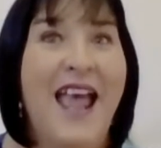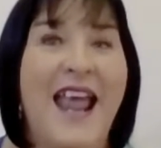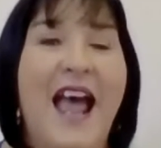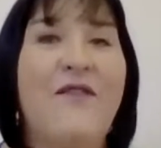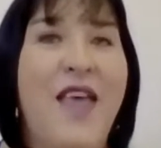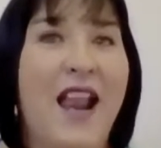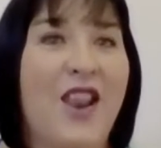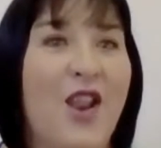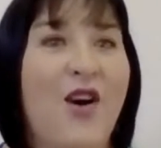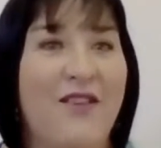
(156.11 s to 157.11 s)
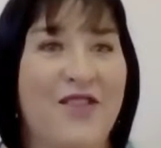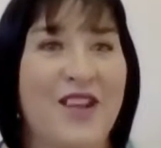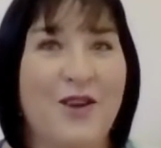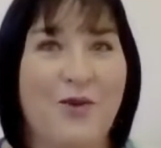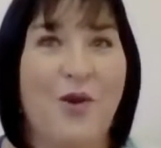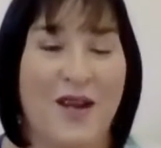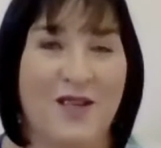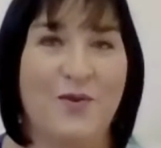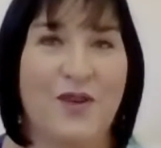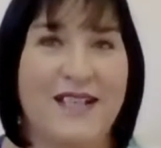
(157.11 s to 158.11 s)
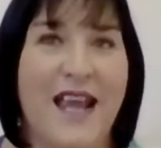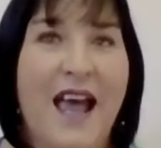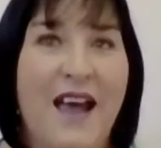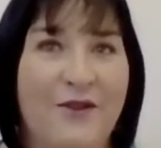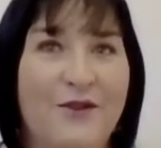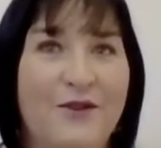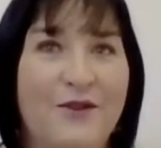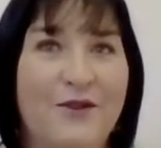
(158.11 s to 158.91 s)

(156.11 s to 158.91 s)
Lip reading: and have that life that you always wanted to have.